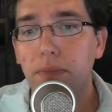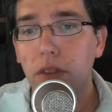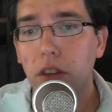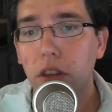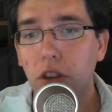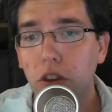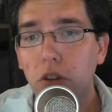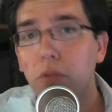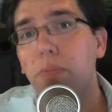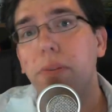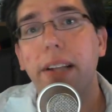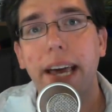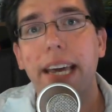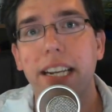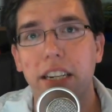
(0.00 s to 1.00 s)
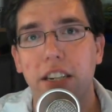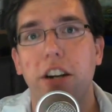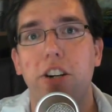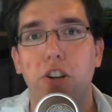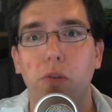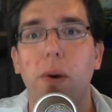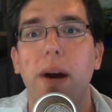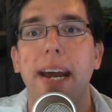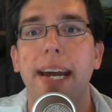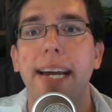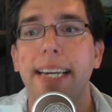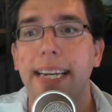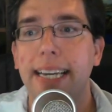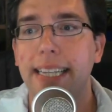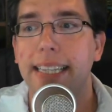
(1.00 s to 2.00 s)
You play in such a way
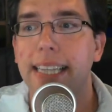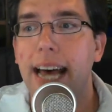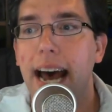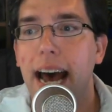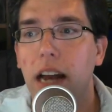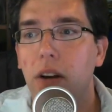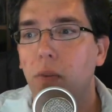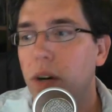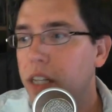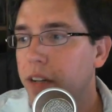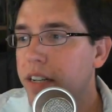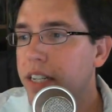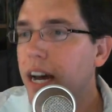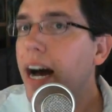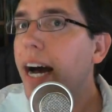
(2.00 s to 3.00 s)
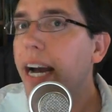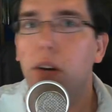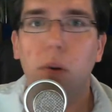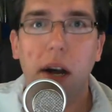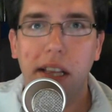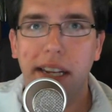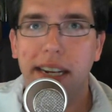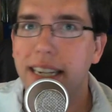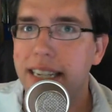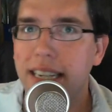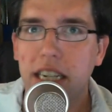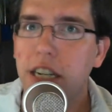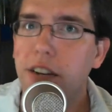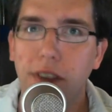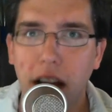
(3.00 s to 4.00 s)
that whether it's a high-quality
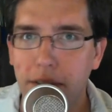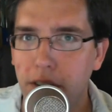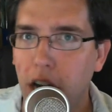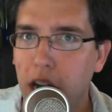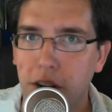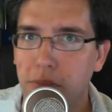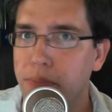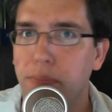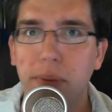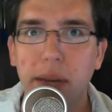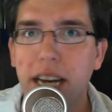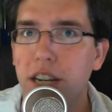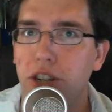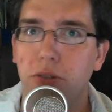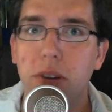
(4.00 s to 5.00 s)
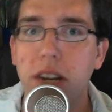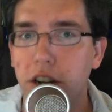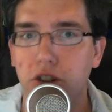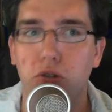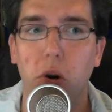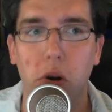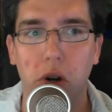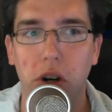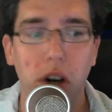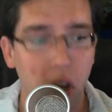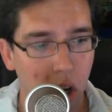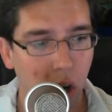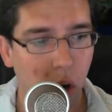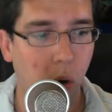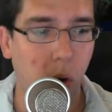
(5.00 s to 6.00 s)
$65 PS3 controller
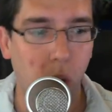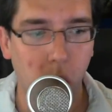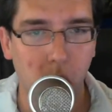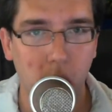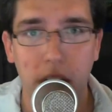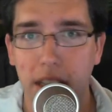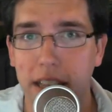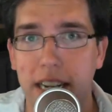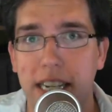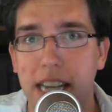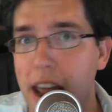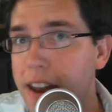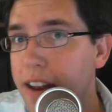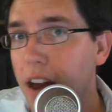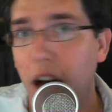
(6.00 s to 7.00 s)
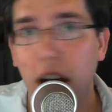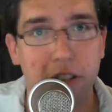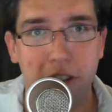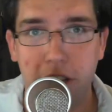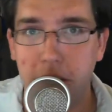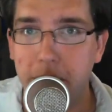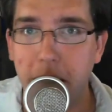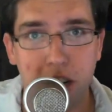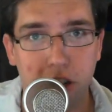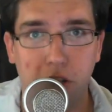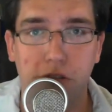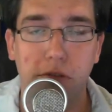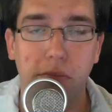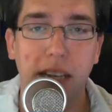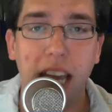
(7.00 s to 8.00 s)
or the $10 special
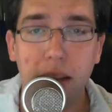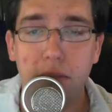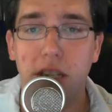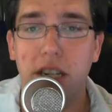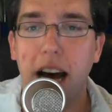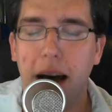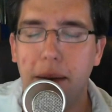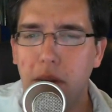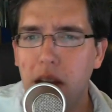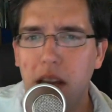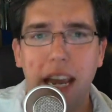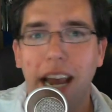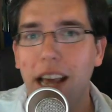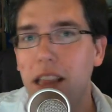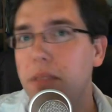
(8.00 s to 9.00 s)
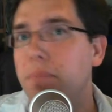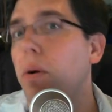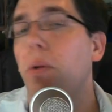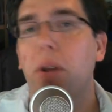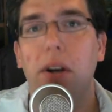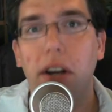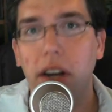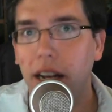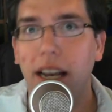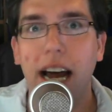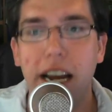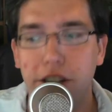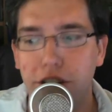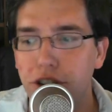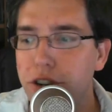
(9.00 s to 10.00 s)
from GameStop, both are going to
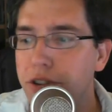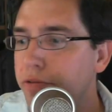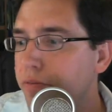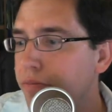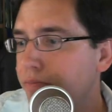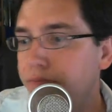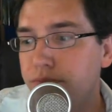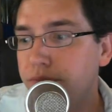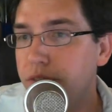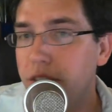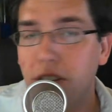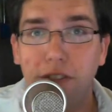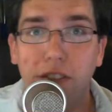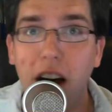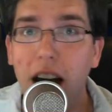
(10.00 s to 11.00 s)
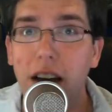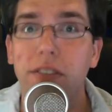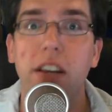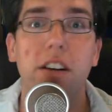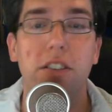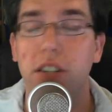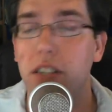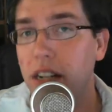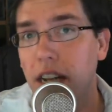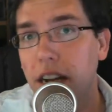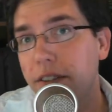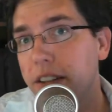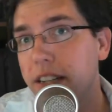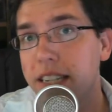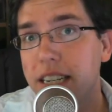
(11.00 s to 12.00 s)
last you 5 years, the life
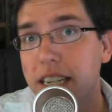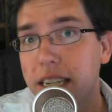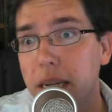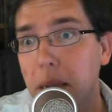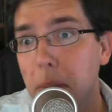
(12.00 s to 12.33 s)
of the system.